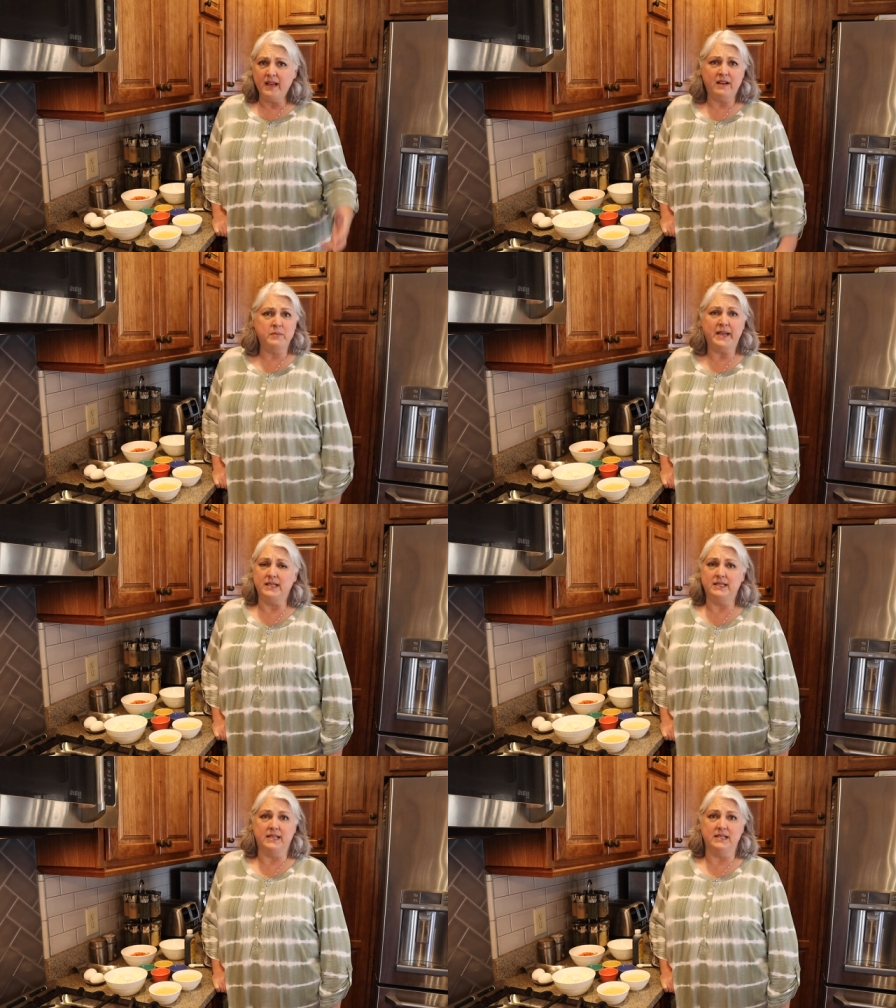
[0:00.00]
and I made
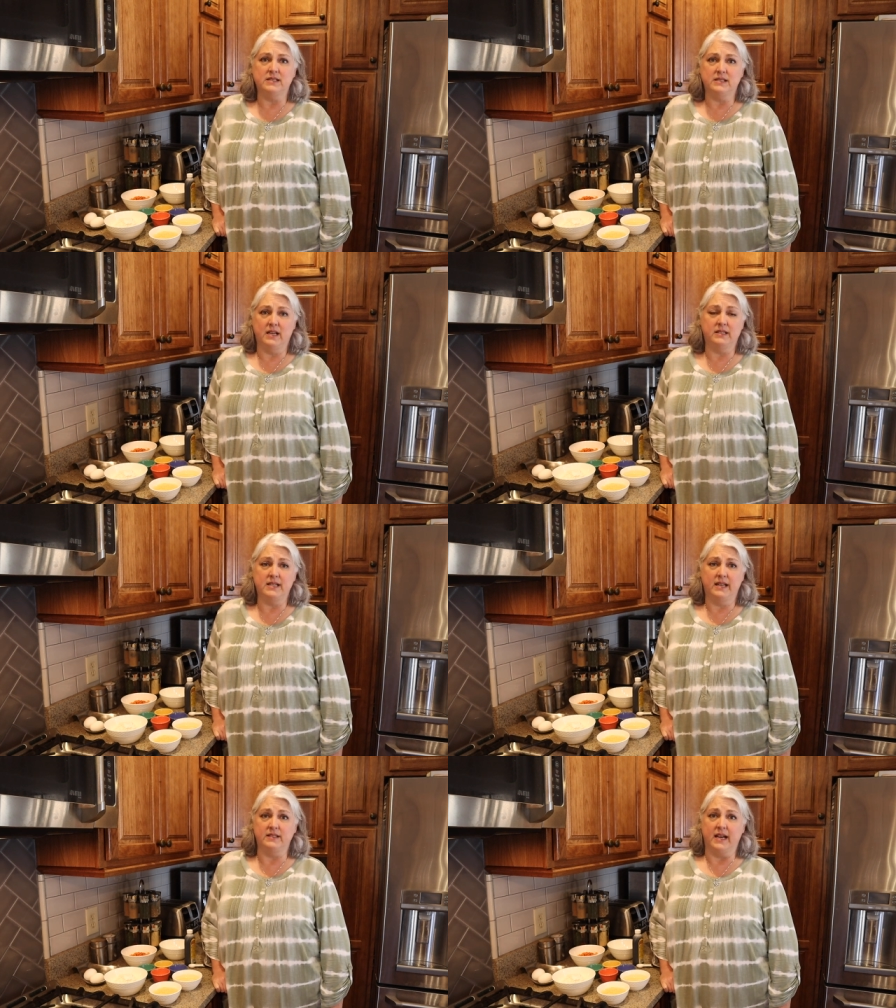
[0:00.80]
it a ton, a
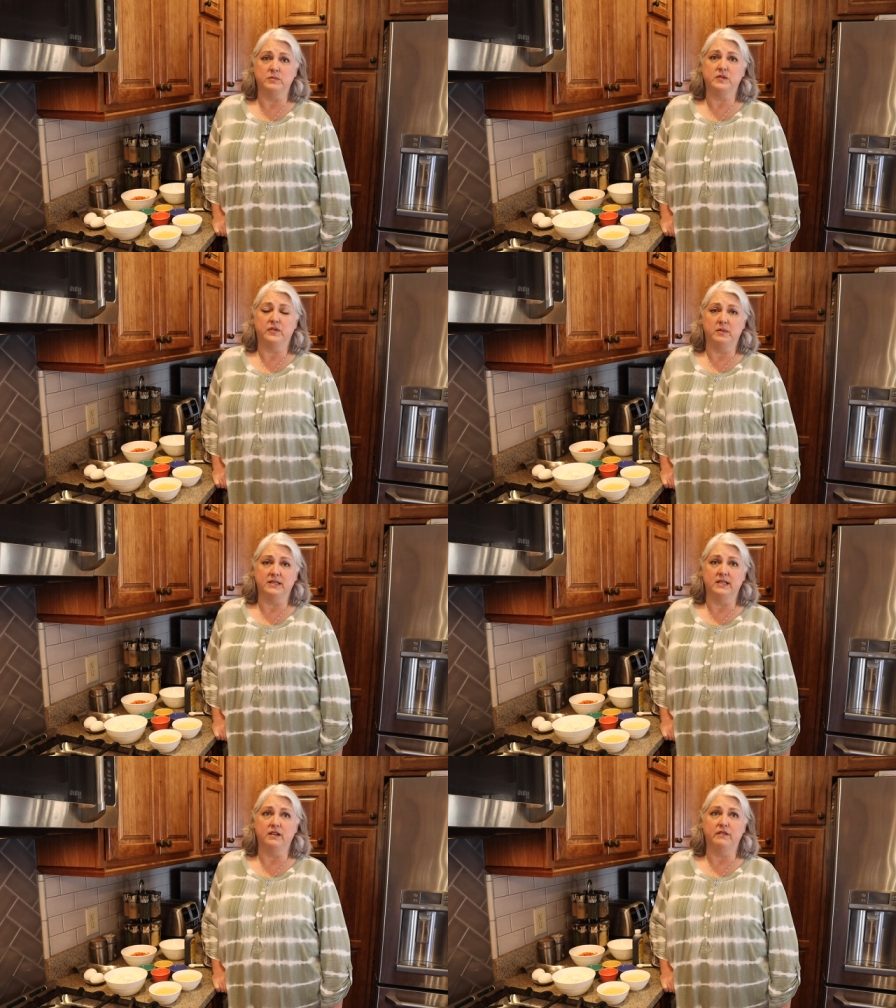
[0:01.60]
ton of times for
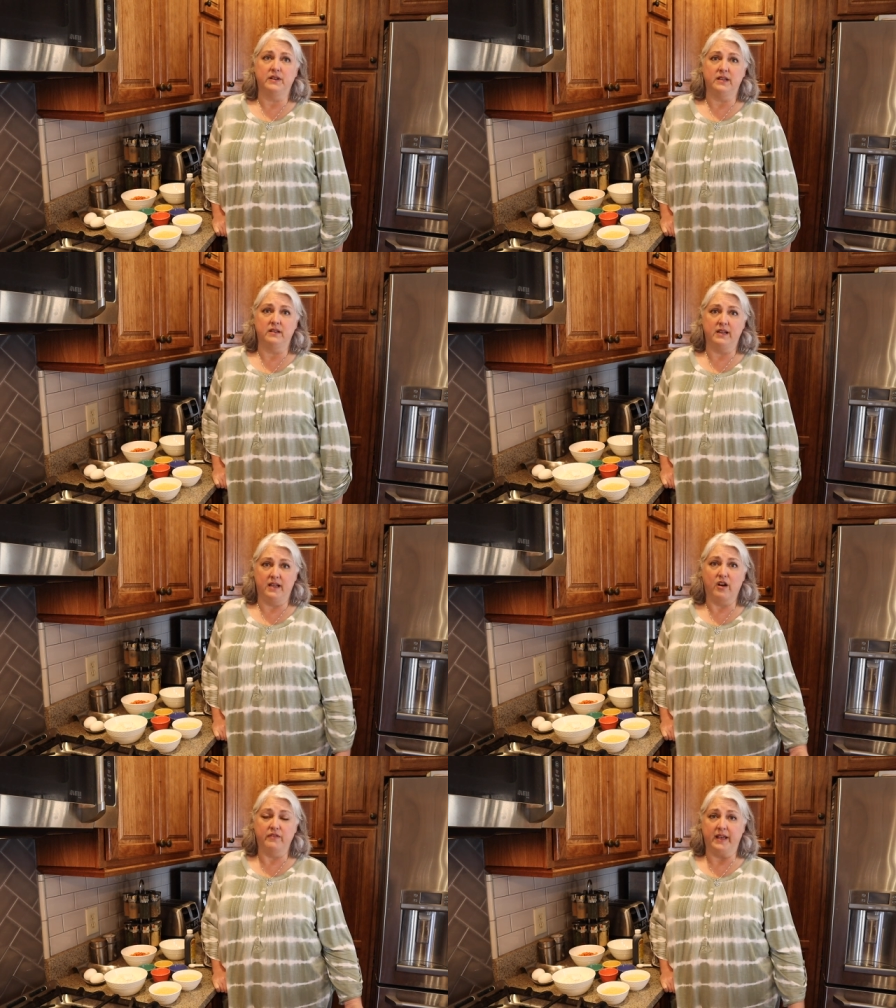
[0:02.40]
myself and,
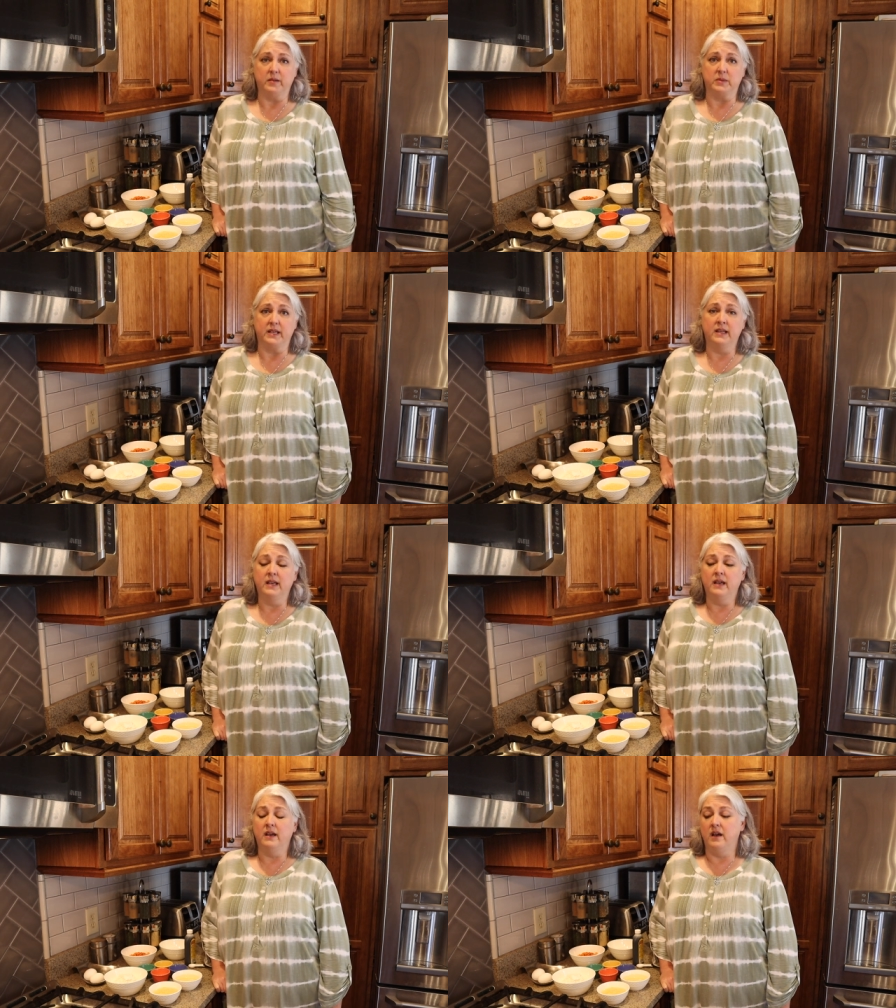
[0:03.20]
and our family.
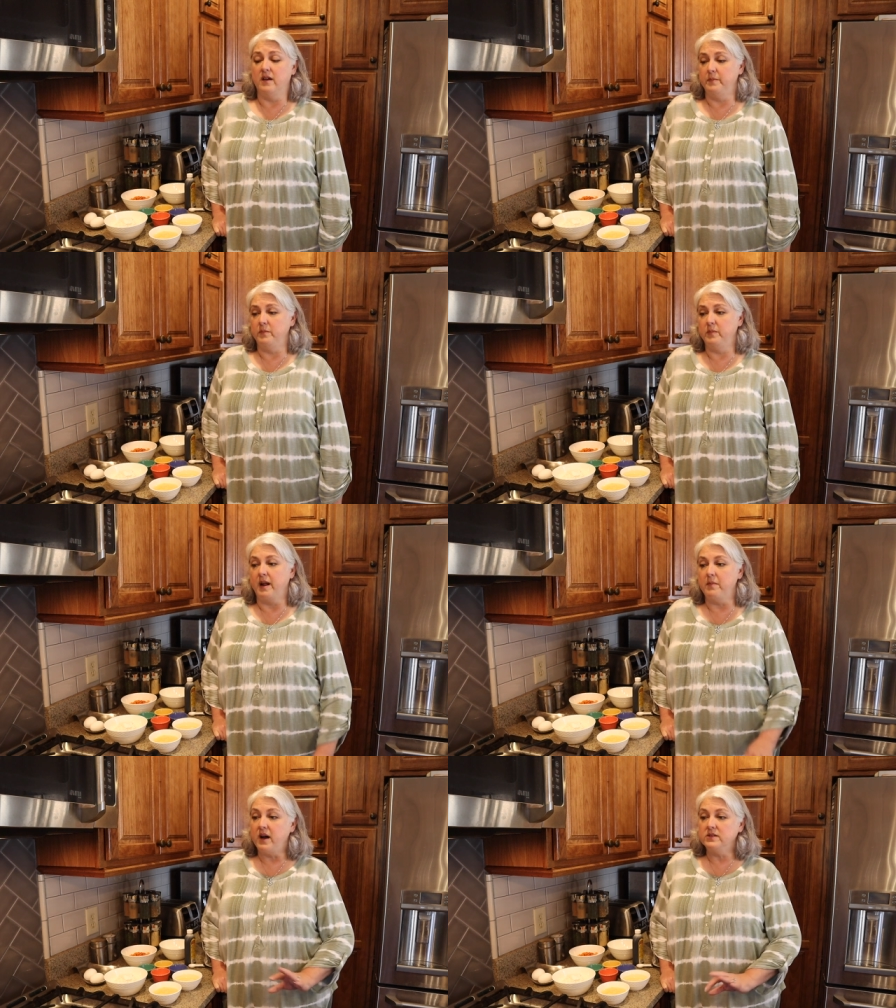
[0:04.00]
Um, but
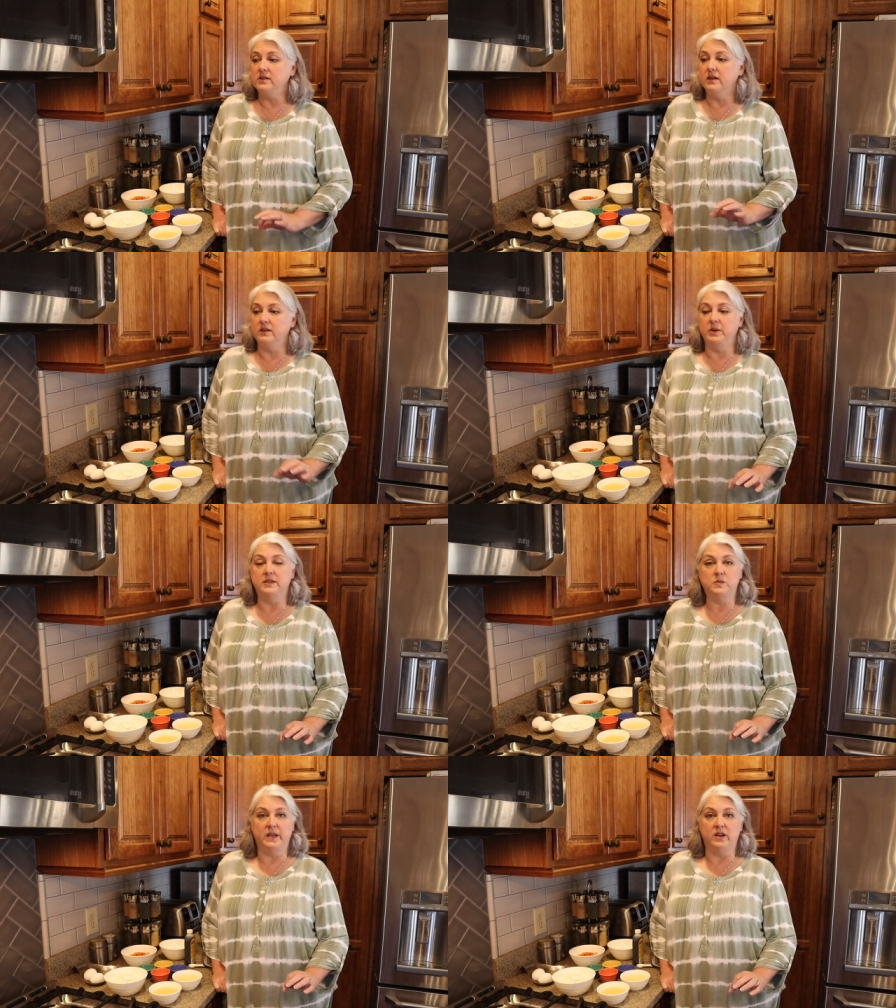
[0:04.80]
I'm also going to put
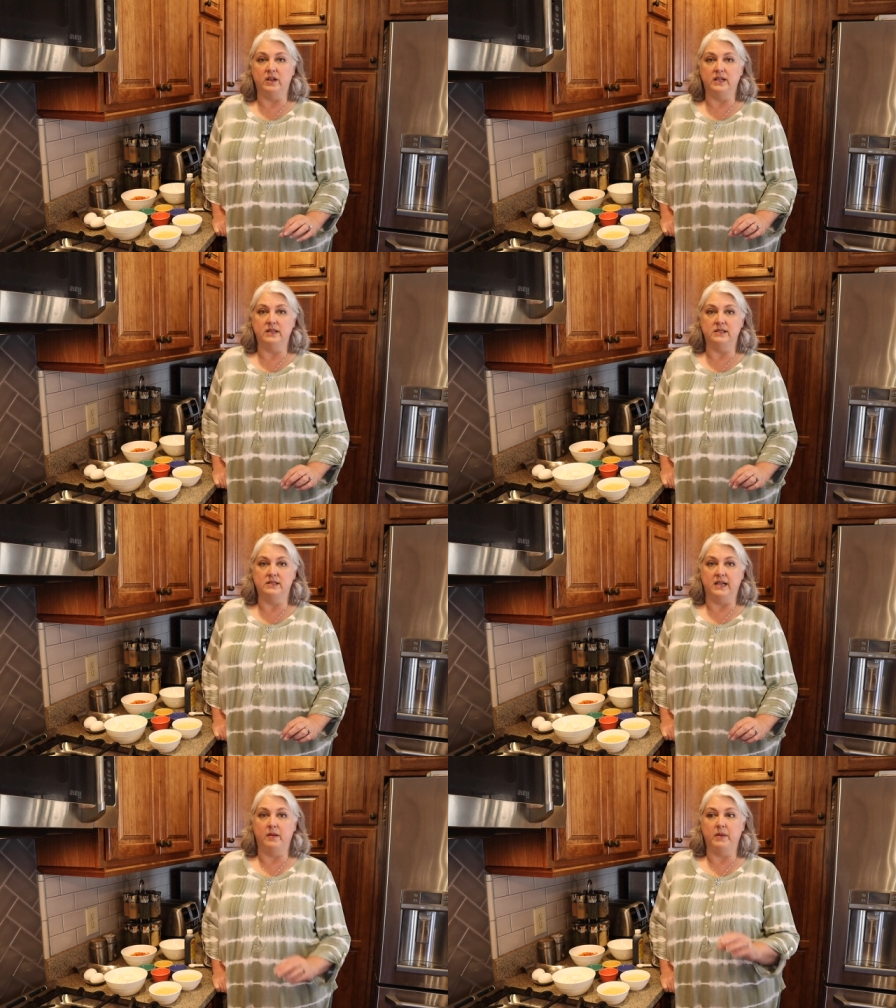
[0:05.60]
a spin on it
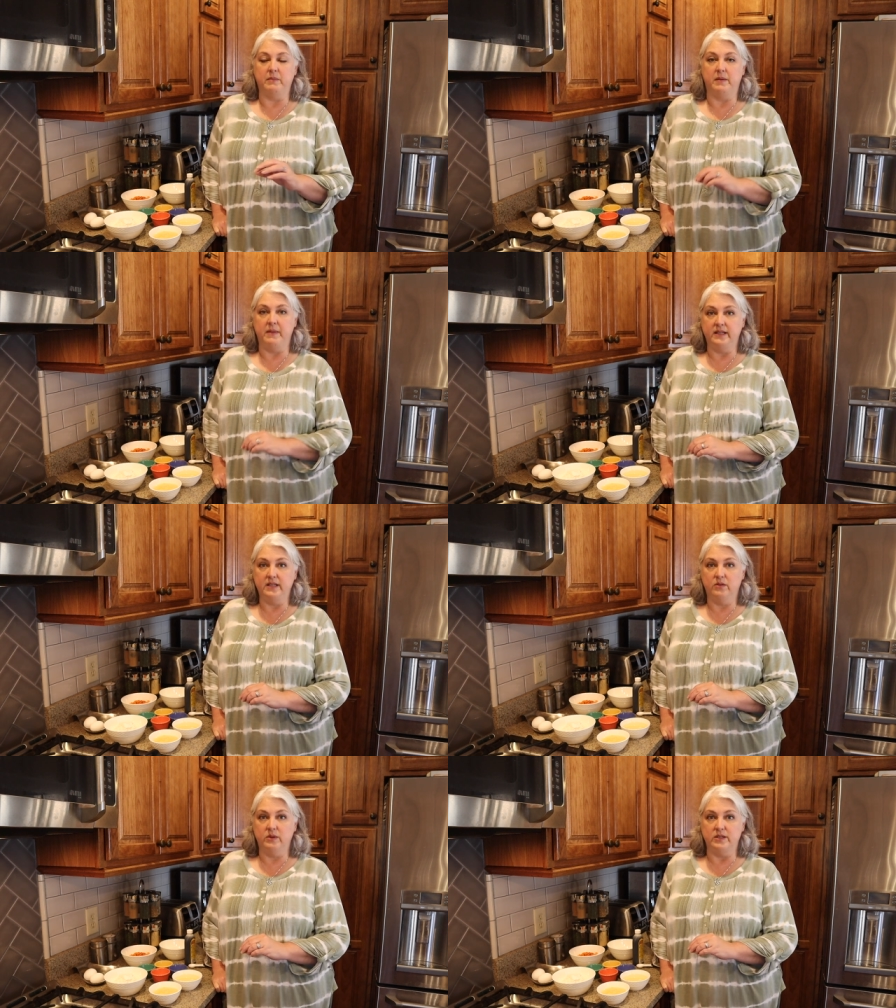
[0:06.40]
this time. I'm going to make
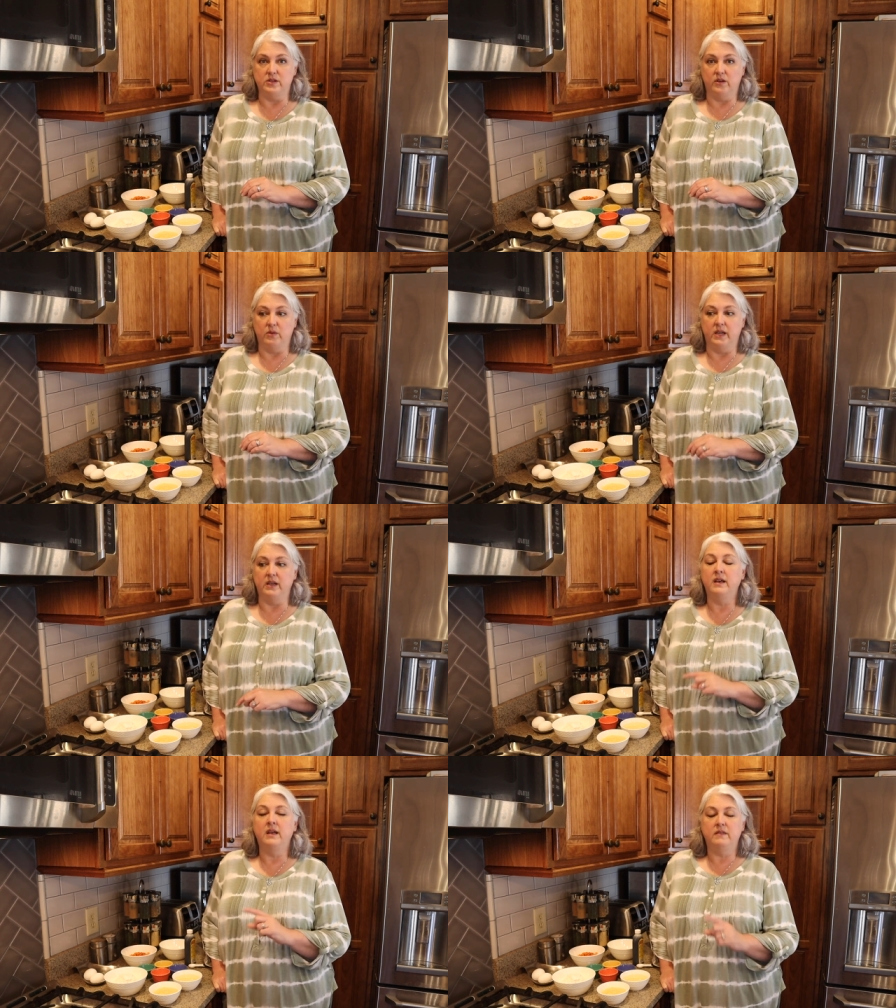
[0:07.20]
the original
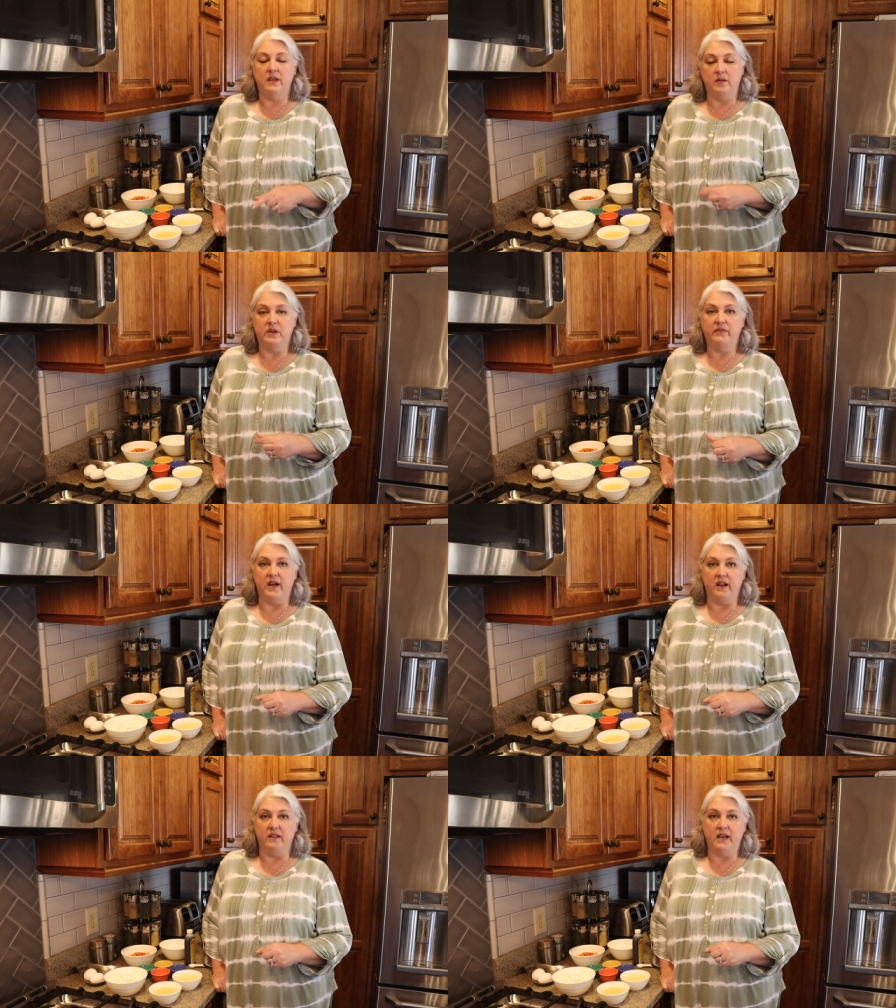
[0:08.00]
one, then I'm going to
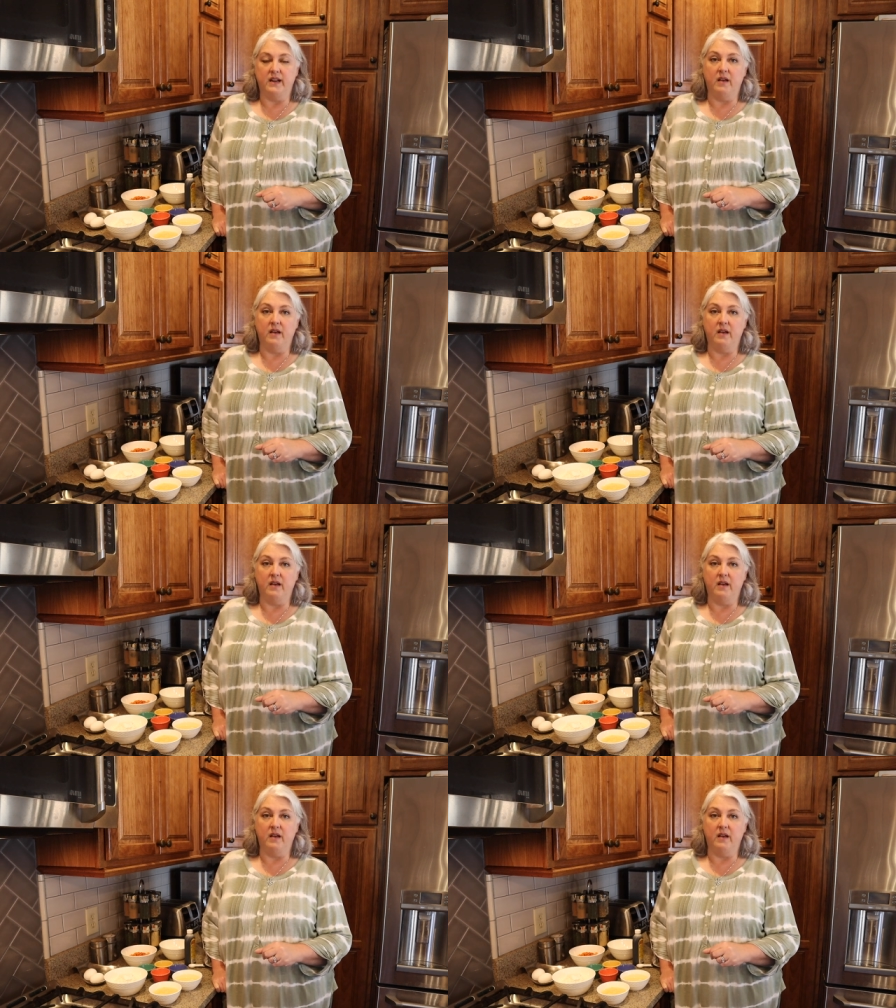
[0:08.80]
follow that